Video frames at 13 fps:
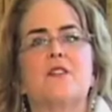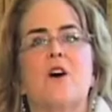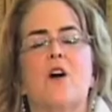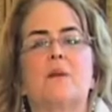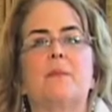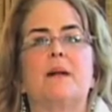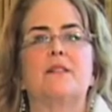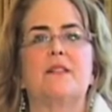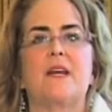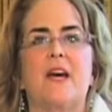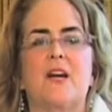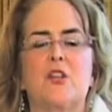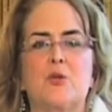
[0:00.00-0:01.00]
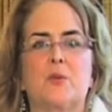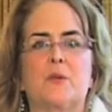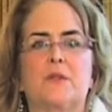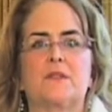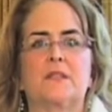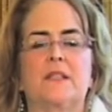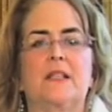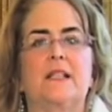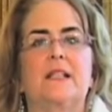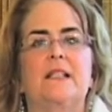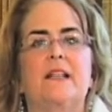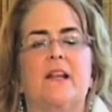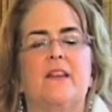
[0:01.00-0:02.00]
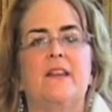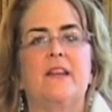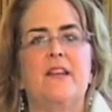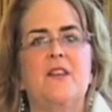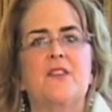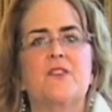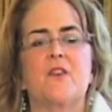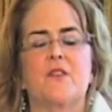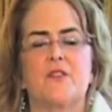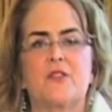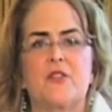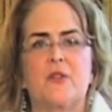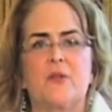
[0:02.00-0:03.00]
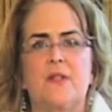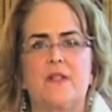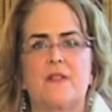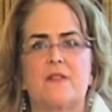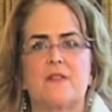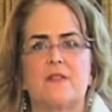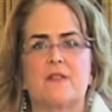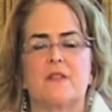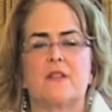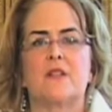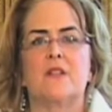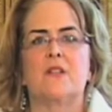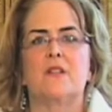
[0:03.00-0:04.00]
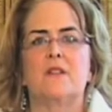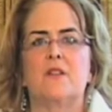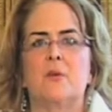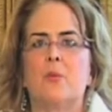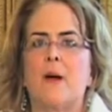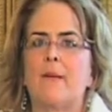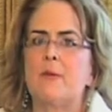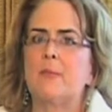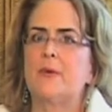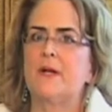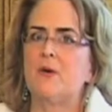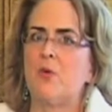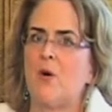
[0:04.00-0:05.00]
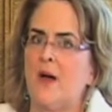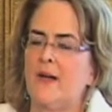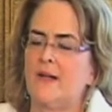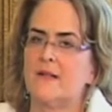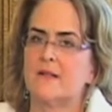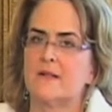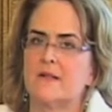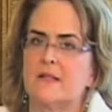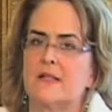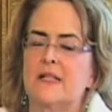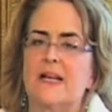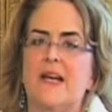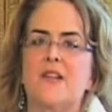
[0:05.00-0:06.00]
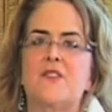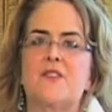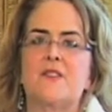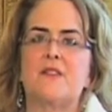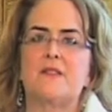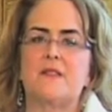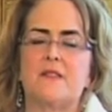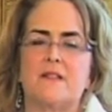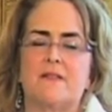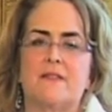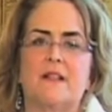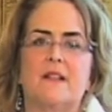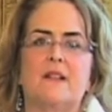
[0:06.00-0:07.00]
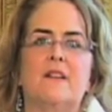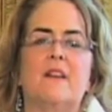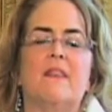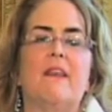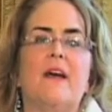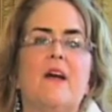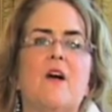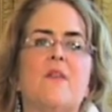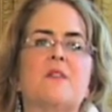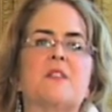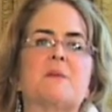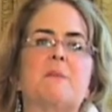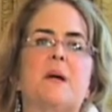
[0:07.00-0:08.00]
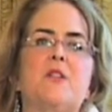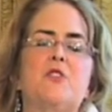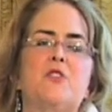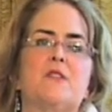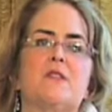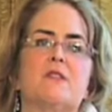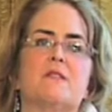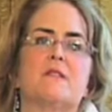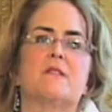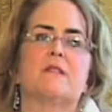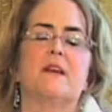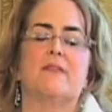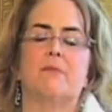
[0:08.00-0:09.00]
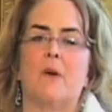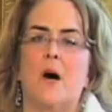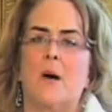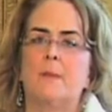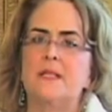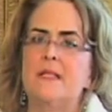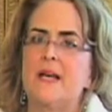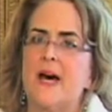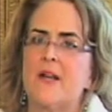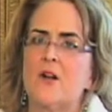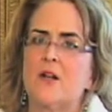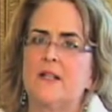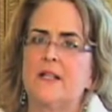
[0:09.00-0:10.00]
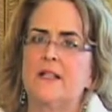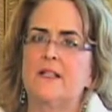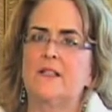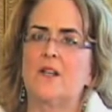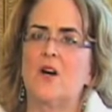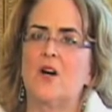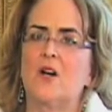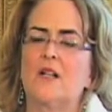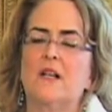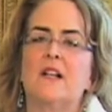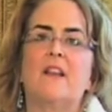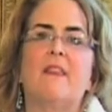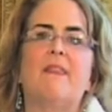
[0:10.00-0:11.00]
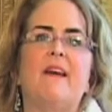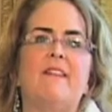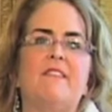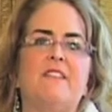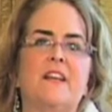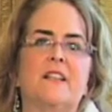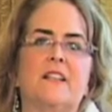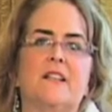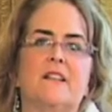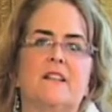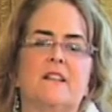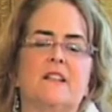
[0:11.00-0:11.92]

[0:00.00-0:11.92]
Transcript: talk about tactual. Now these are the students that are probably pretty quiet and sensitive. They are the sponges. If mom and dad aren't getting along, they feel it.